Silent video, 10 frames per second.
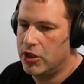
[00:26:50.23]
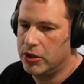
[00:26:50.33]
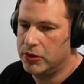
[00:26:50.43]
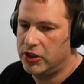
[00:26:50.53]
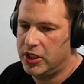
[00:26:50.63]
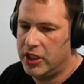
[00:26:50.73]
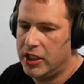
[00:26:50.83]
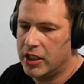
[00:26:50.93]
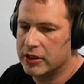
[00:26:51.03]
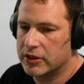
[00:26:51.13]
which you will see
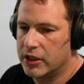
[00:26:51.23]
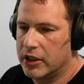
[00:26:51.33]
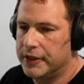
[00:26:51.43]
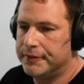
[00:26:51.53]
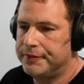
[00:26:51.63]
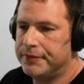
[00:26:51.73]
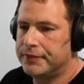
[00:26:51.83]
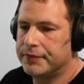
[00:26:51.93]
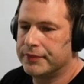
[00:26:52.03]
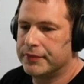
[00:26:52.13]
here, all right?
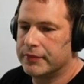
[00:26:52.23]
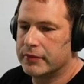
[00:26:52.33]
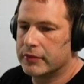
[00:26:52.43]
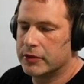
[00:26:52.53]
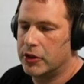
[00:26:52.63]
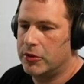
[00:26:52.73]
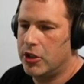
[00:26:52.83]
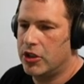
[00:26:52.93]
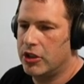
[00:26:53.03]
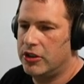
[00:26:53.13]
Which we
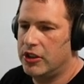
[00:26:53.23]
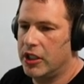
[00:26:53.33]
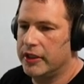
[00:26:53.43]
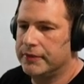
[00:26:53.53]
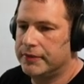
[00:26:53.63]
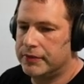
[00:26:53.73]
should see.